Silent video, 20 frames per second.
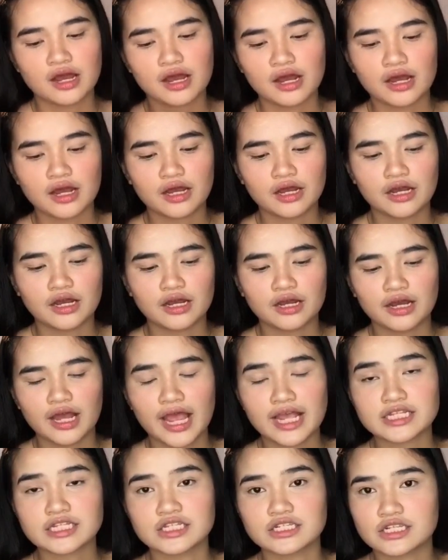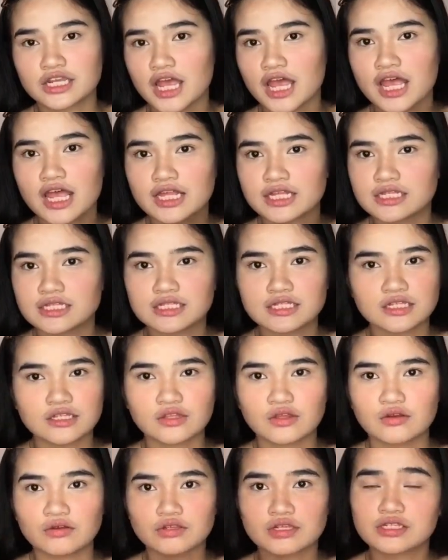I suggest,
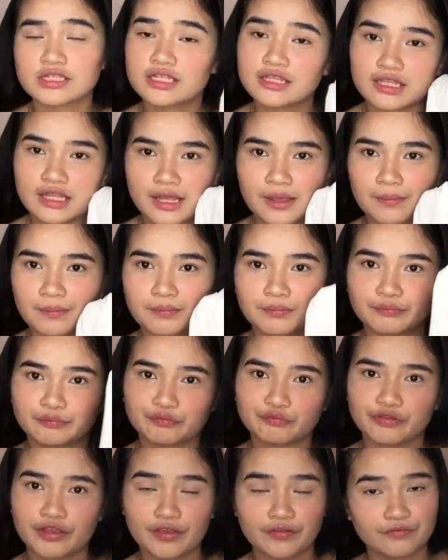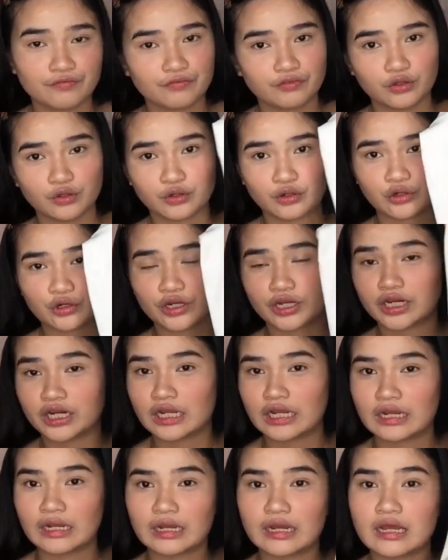you know, just a tip if you're
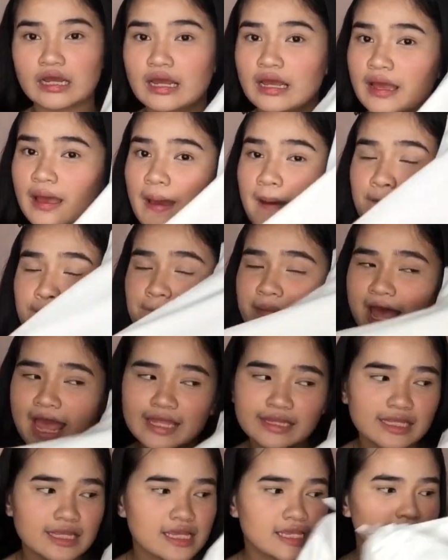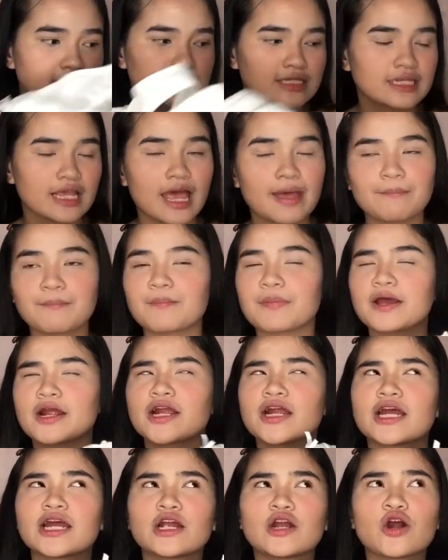gonna buy this.
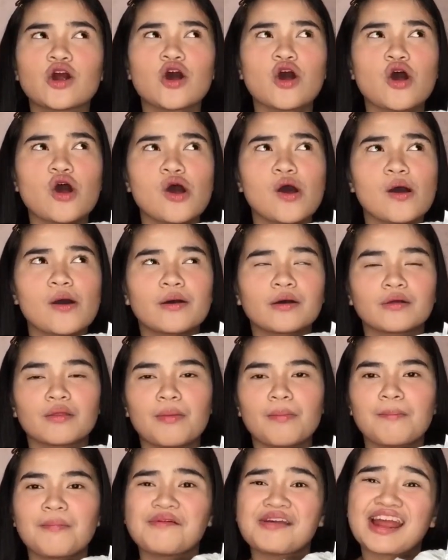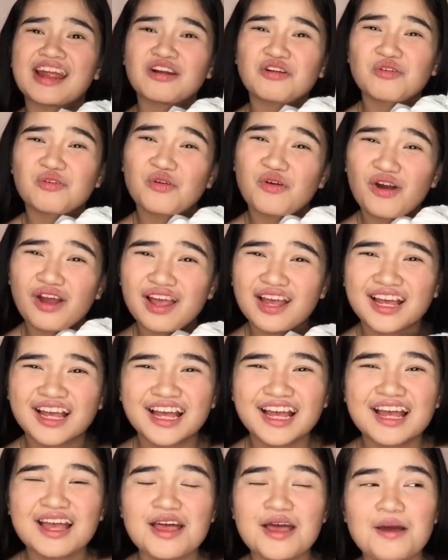Pero
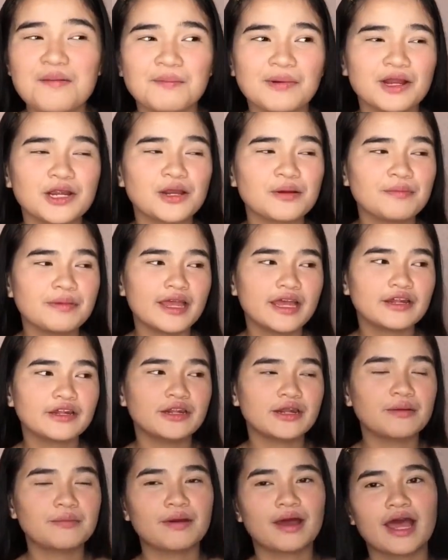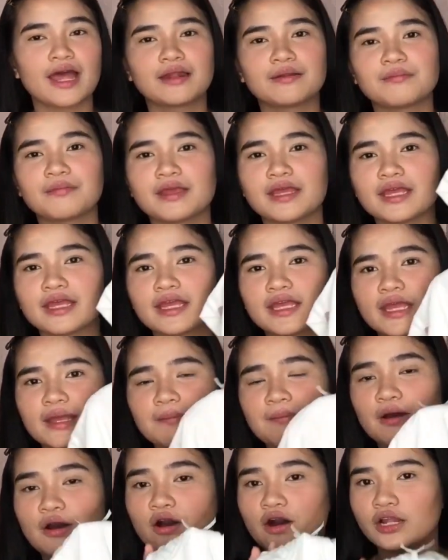may ano naman,
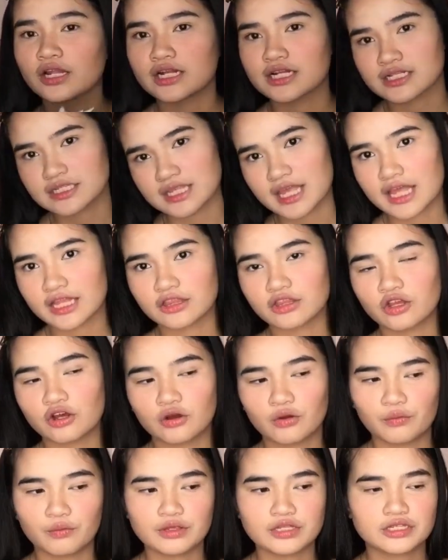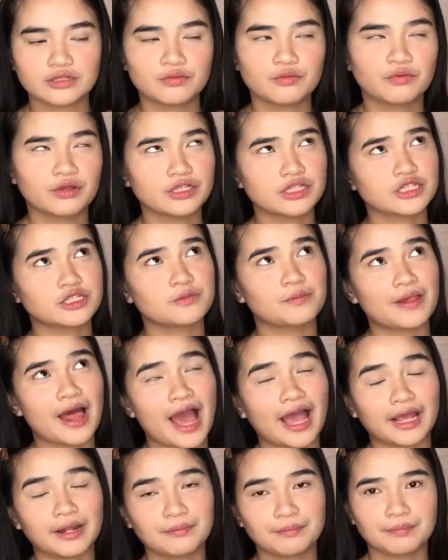may ibang colors na ito, which is
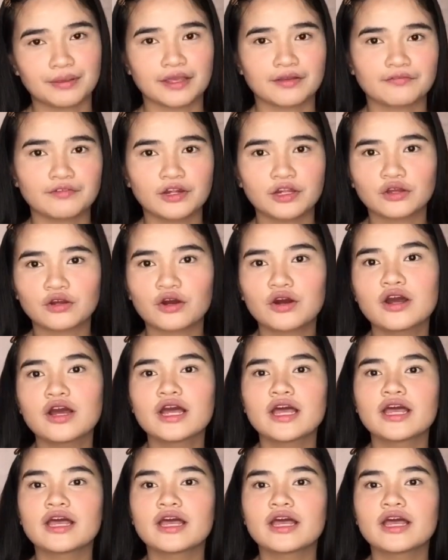black and pink. Pili ko,